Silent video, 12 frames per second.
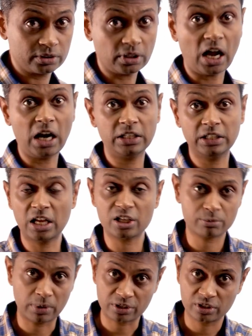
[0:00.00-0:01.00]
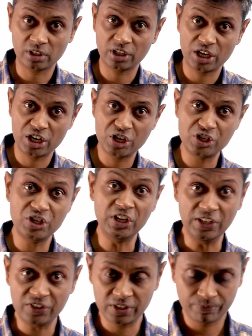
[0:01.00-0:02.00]
The hard taskmaster, he
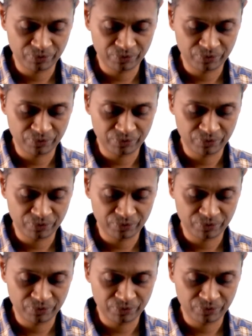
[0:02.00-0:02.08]
yields